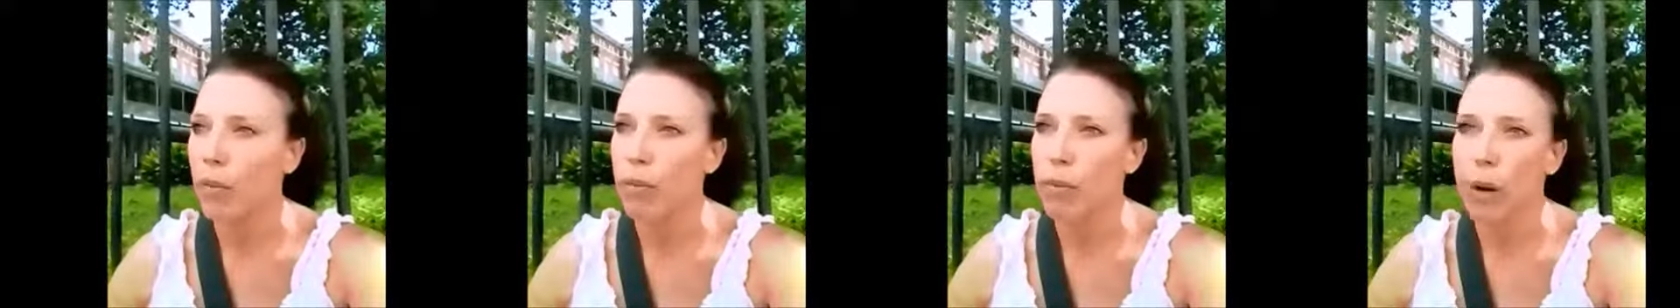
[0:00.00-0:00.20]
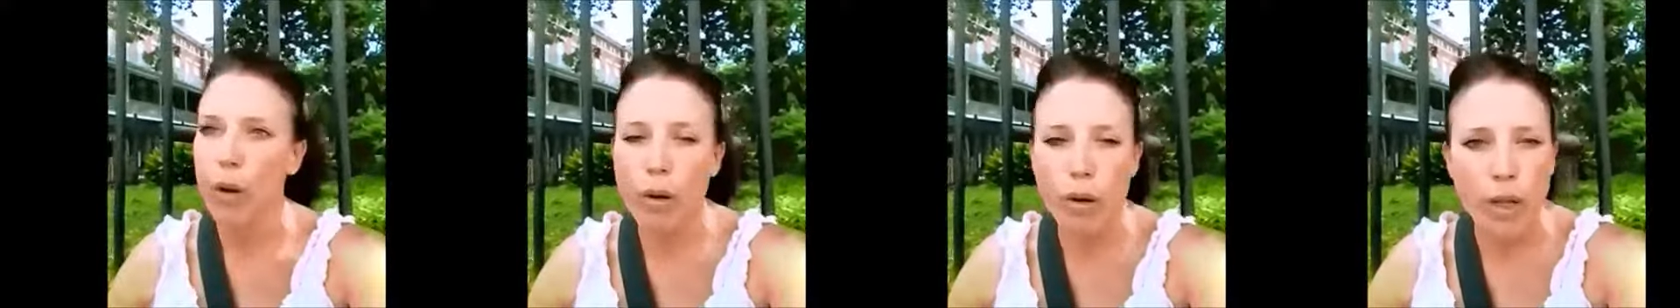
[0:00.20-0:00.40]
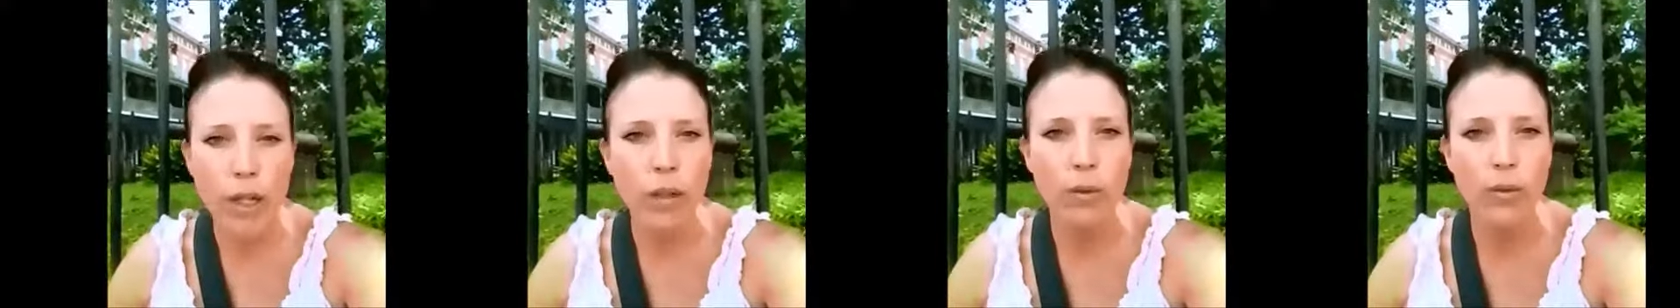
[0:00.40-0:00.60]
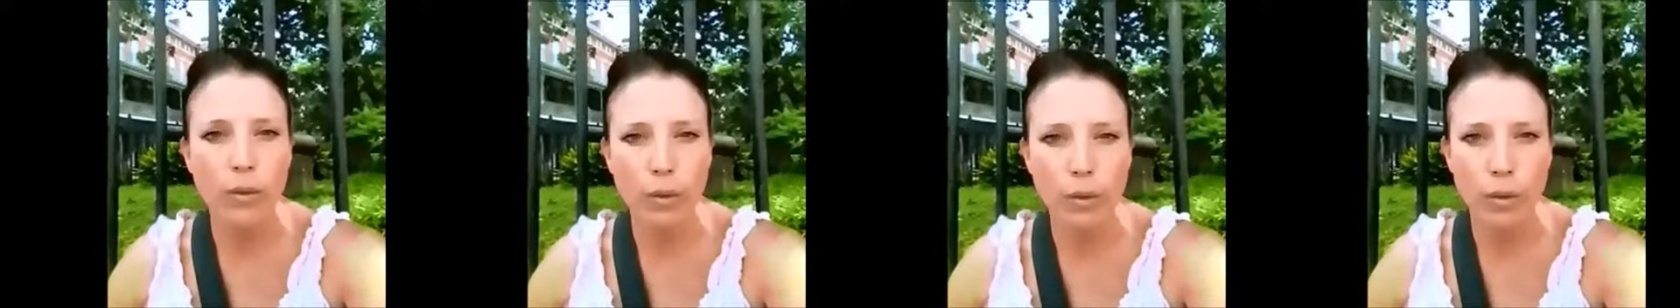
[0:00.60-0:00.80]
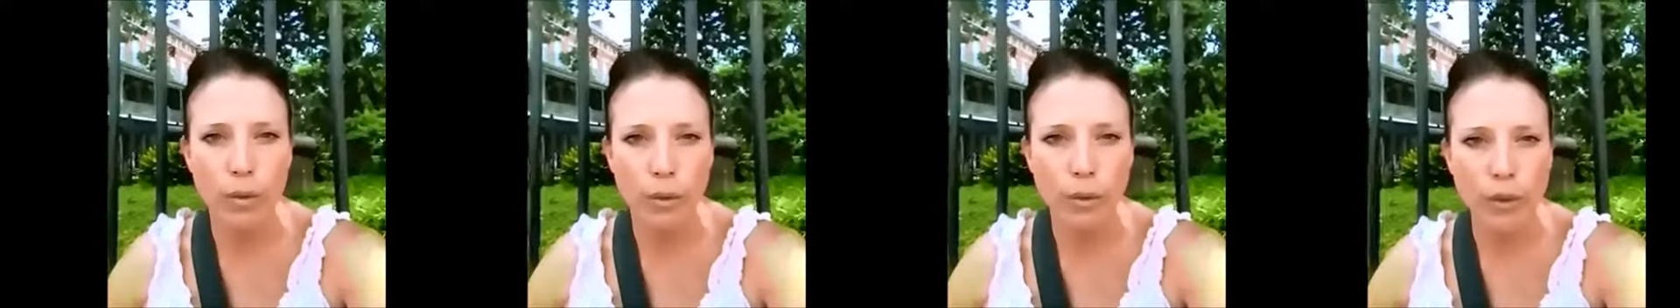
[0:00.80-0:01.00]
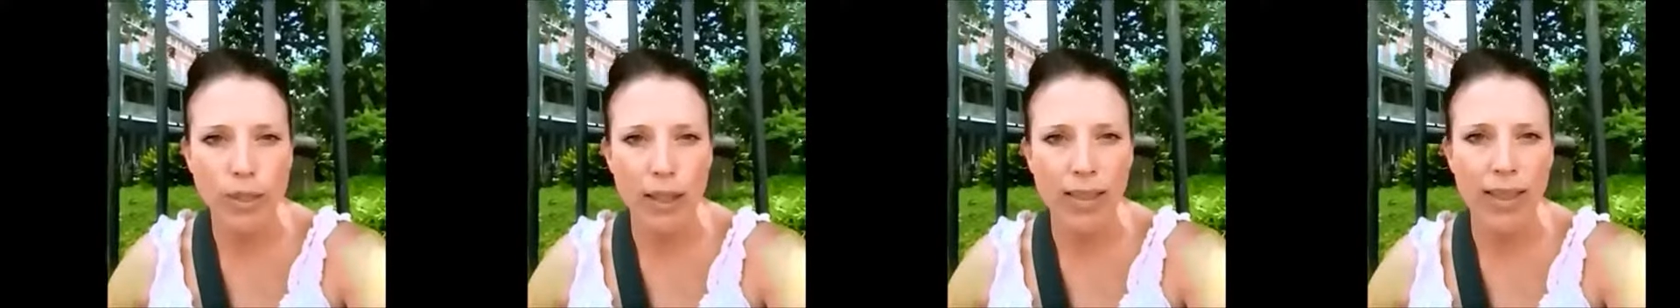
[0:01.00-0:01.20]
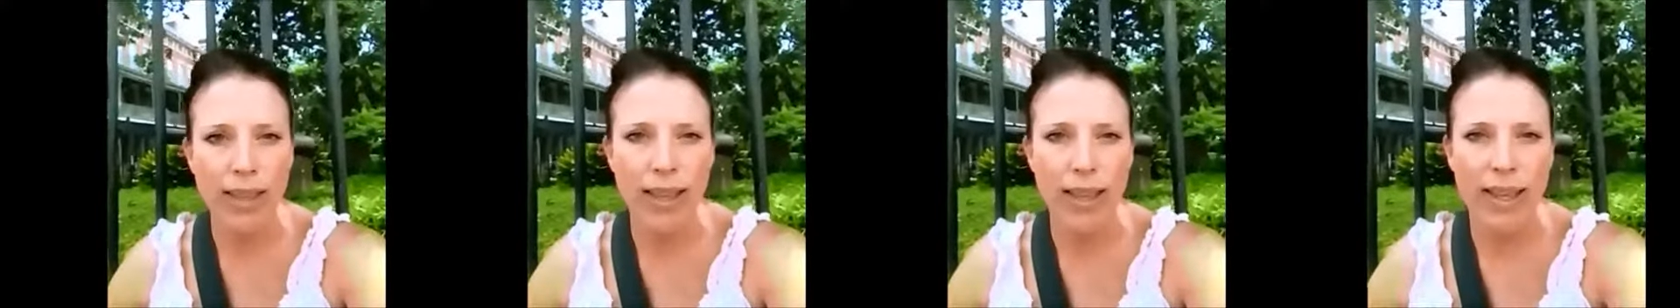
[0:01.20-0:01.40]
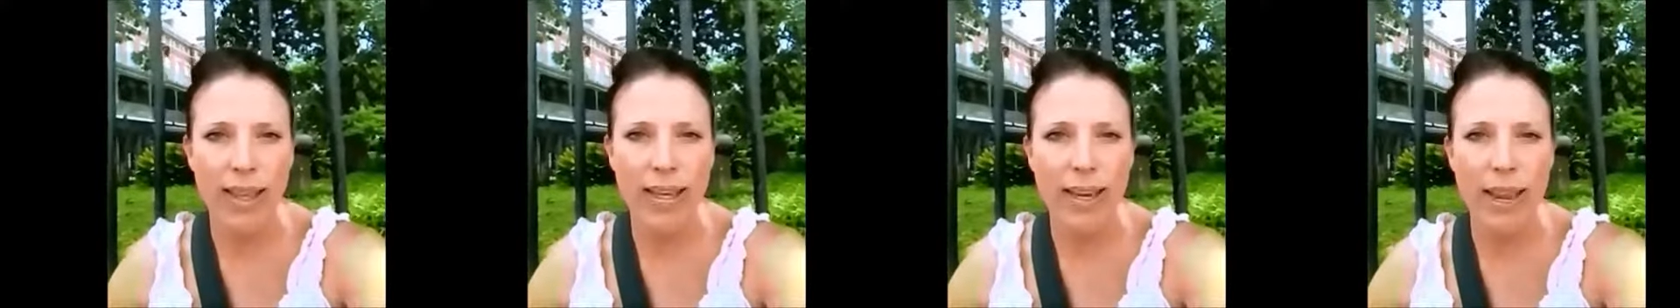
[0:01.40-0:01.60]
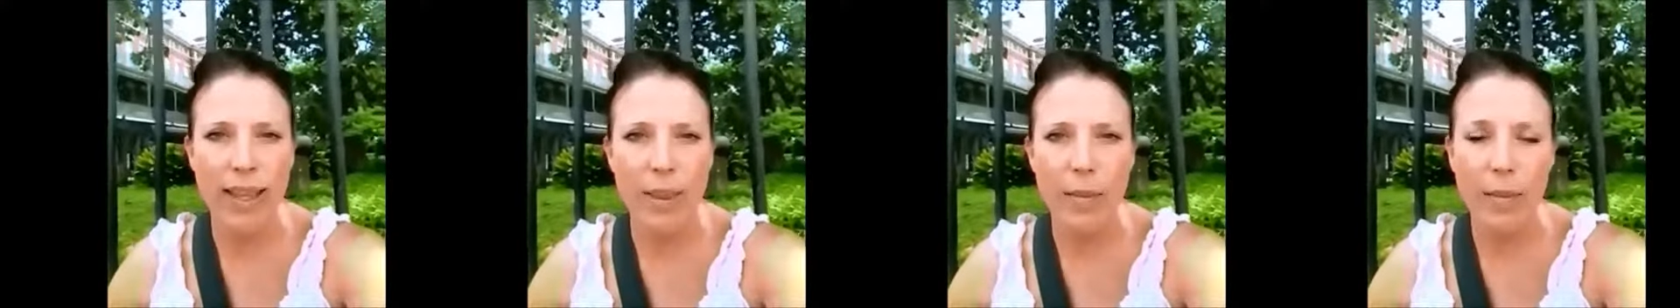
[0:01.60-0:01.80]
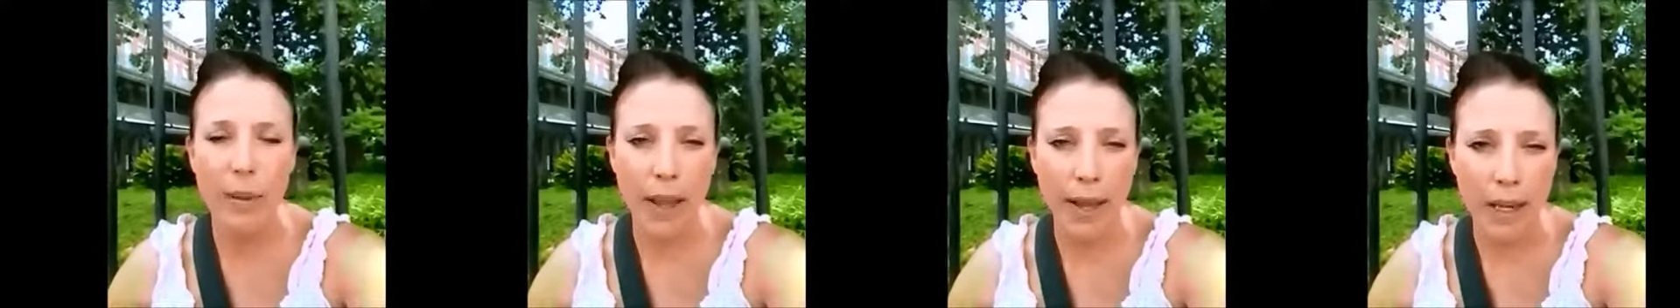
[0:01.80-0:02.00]
broken rules, then
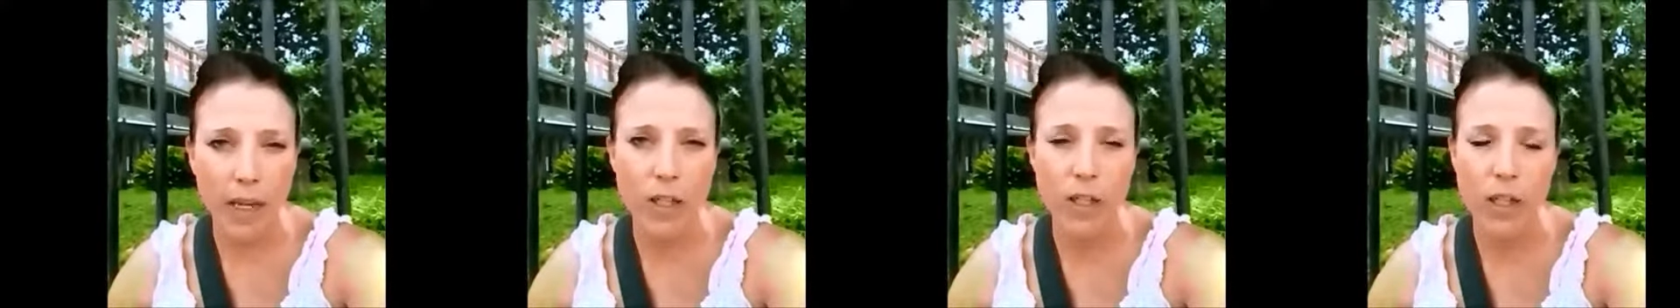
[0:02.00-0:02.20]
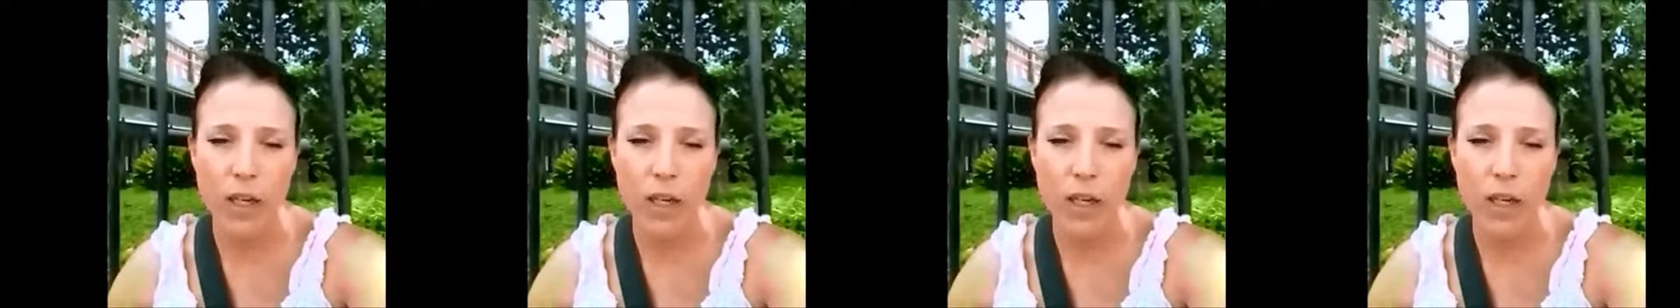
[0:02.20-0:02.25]
the players